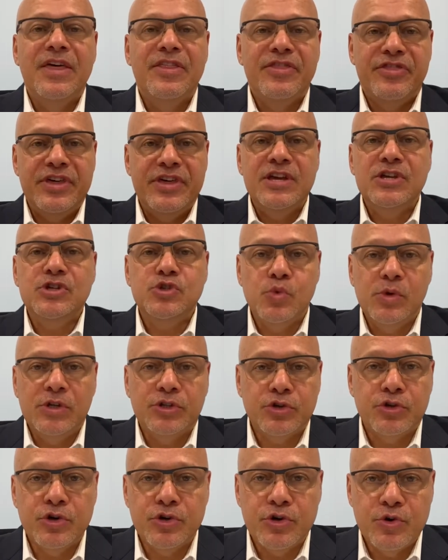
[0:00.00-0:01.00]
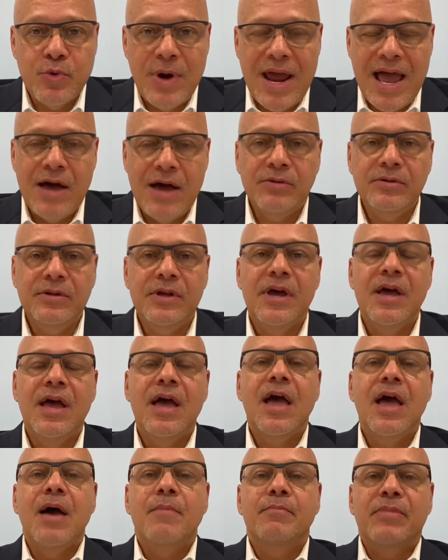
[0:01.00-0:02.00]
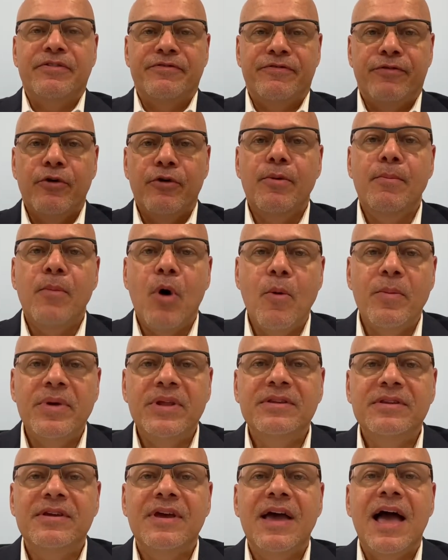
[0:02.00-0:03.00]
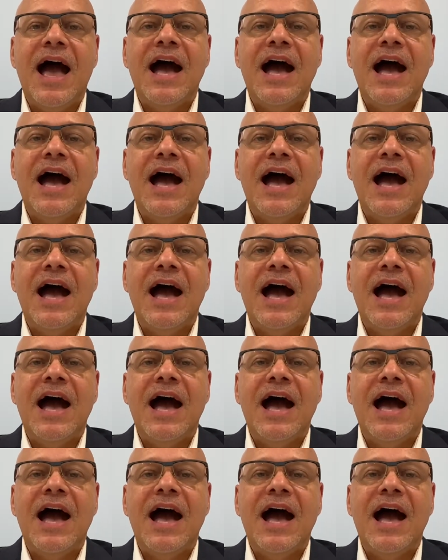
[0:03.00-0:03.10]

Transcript: Things will turn around, but for the moment,